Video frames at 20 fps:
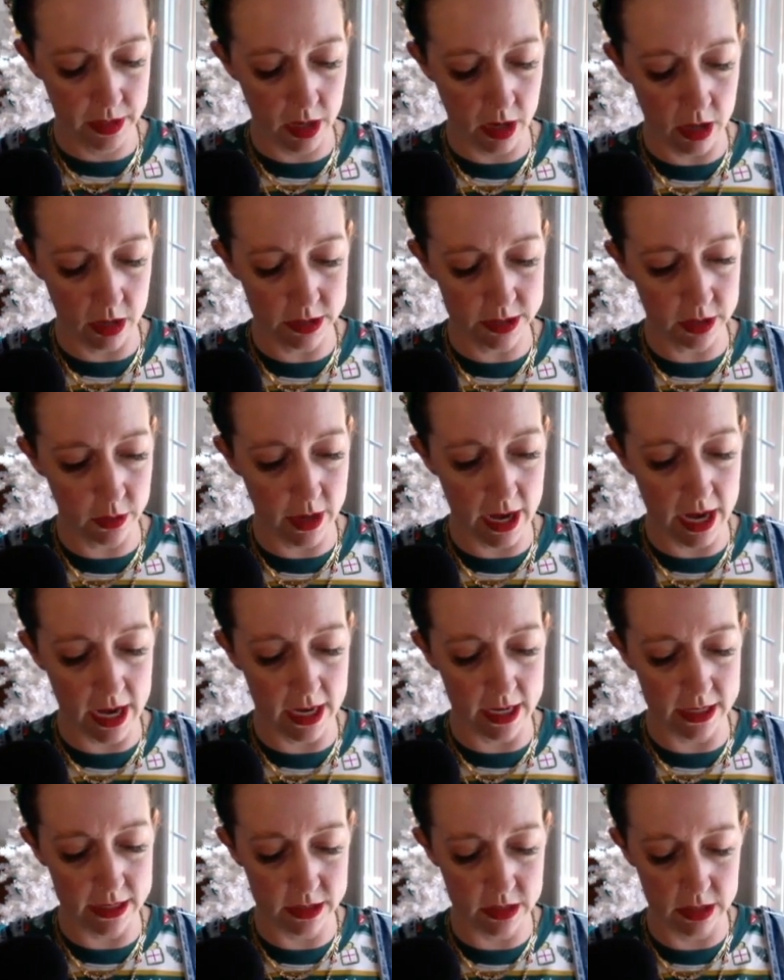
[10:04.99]
Also
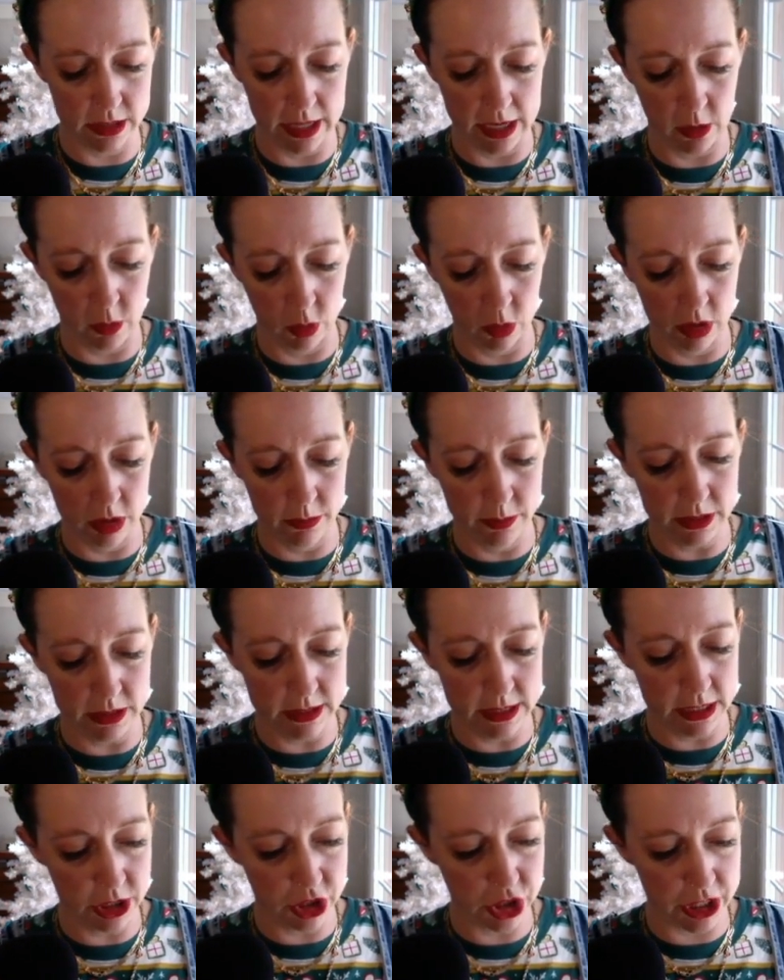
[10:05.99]
has like world
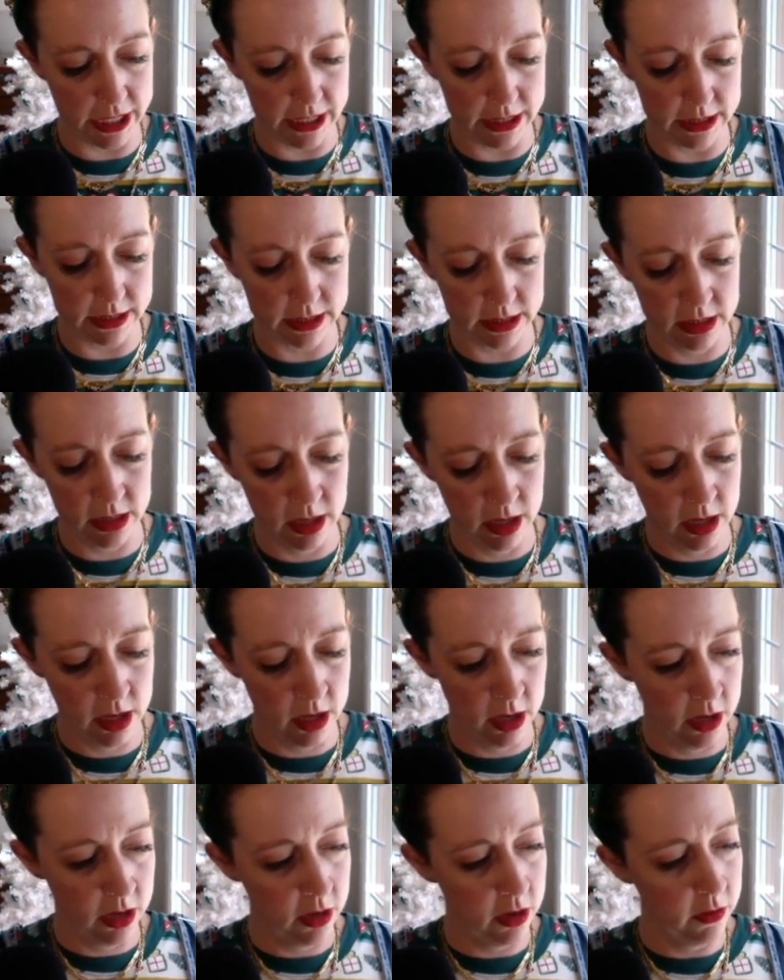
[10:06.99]
building sheets
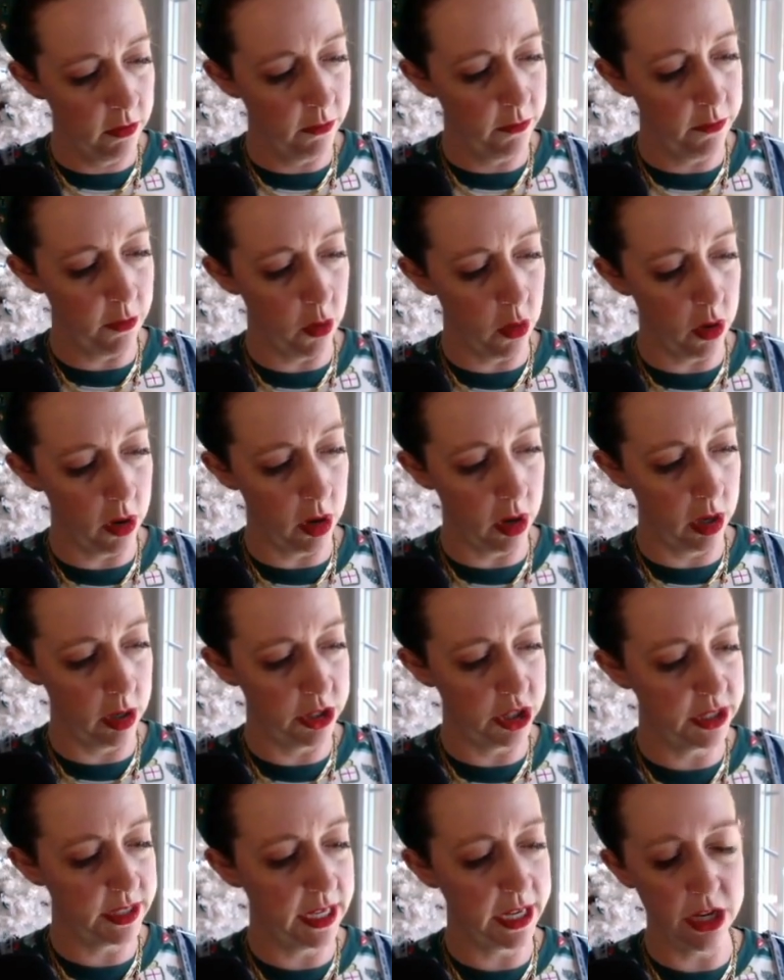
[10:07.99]
for,
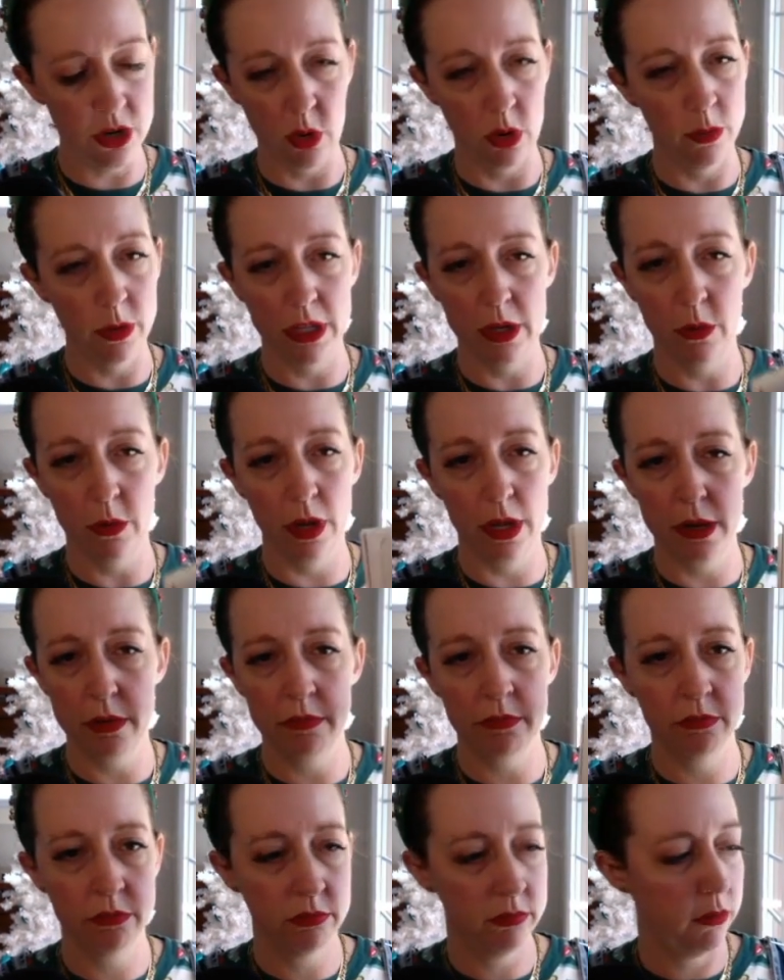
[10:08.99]
just like it normally would,
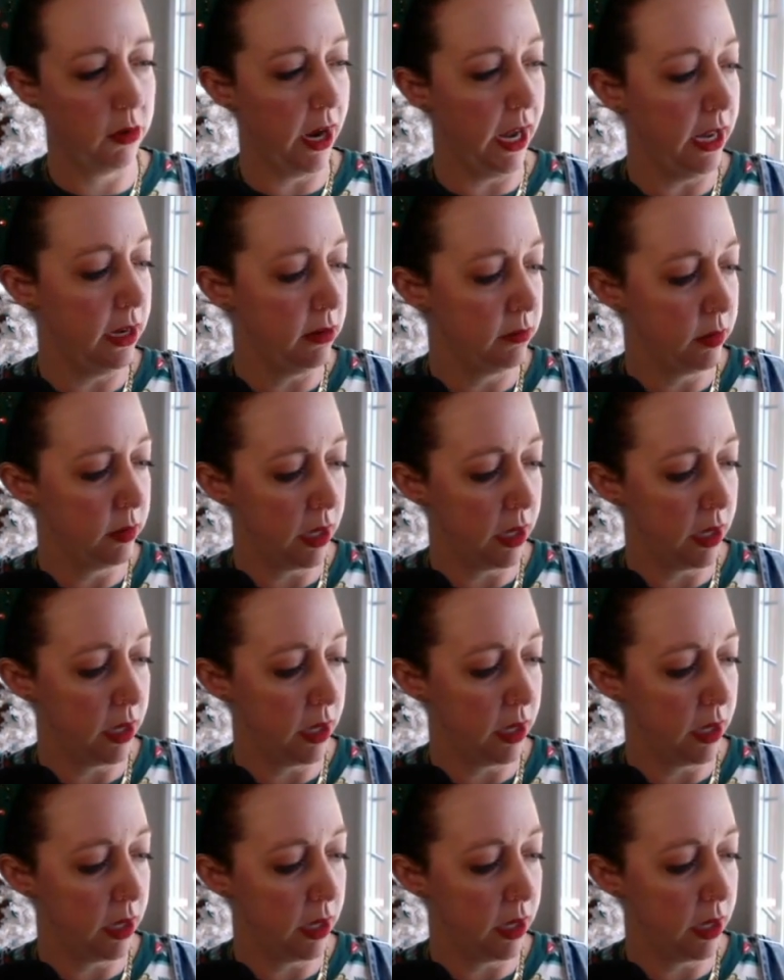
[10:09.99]
right?